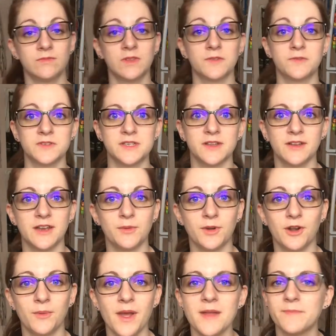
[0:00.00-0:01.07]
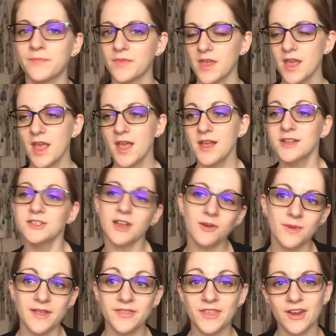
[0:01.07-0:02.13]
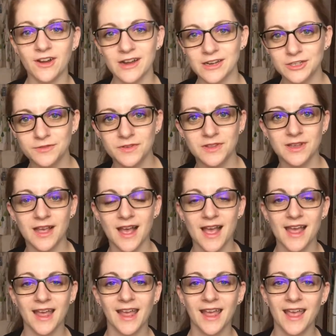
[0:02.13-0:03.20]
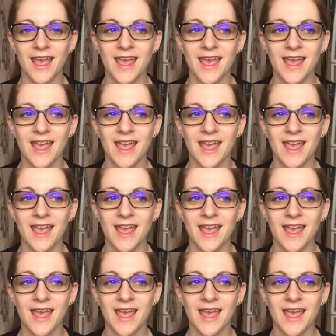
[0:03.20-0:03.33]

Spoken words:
the facility where I went. So I went there, interviewed the guy,